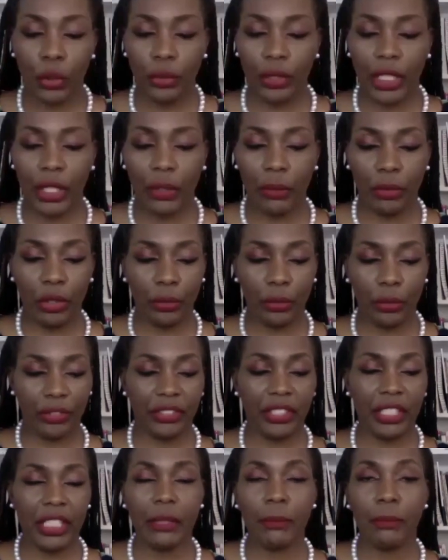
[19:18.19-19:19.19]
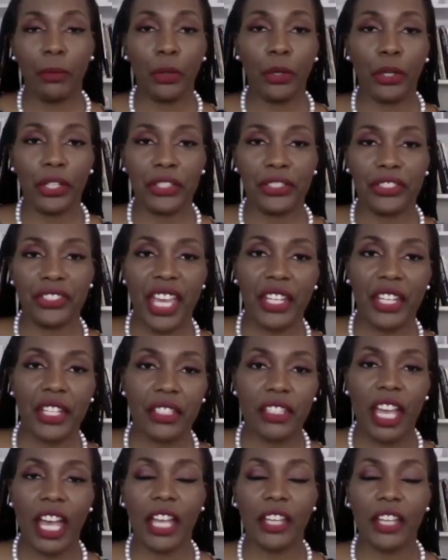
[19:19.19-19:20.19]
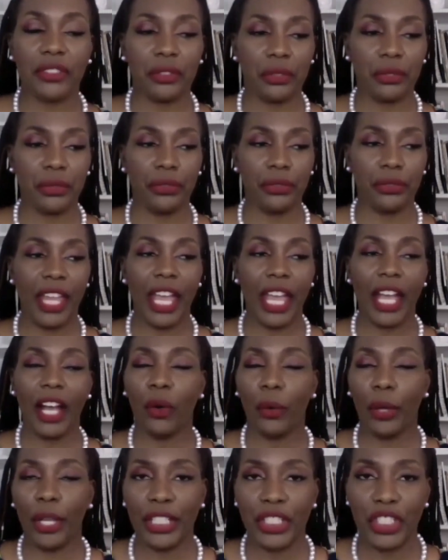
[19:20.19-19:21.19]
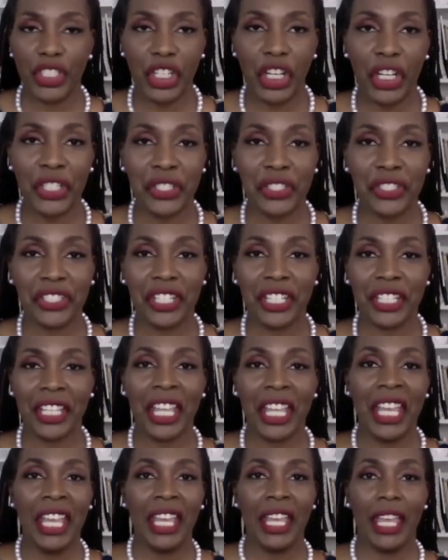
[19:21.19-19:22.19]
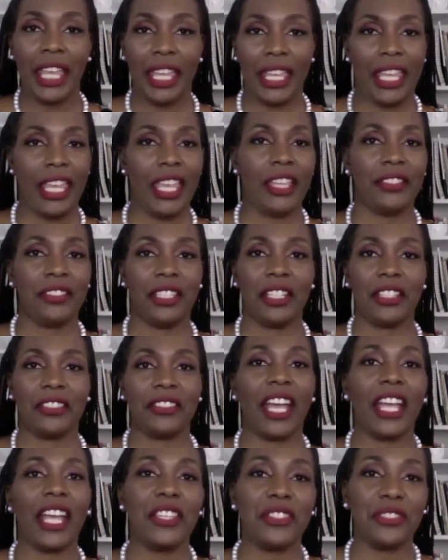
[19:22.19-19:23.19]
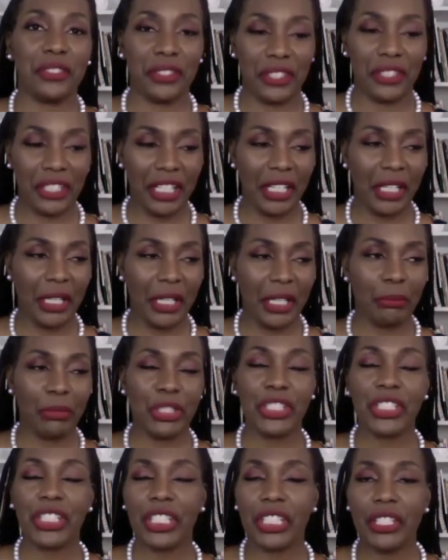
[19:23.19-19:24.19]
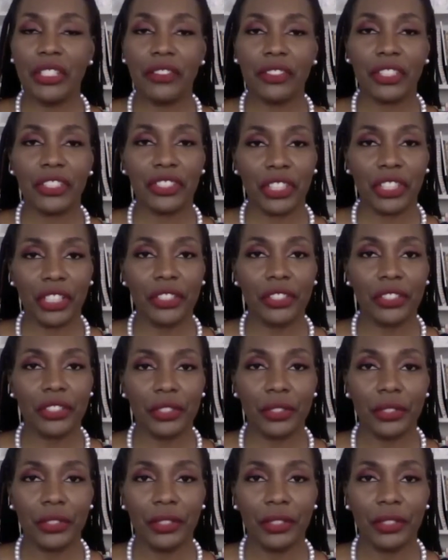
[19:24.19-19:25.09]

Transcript: think we'll see more sanitizers now in church and hand sanitizer machines in church?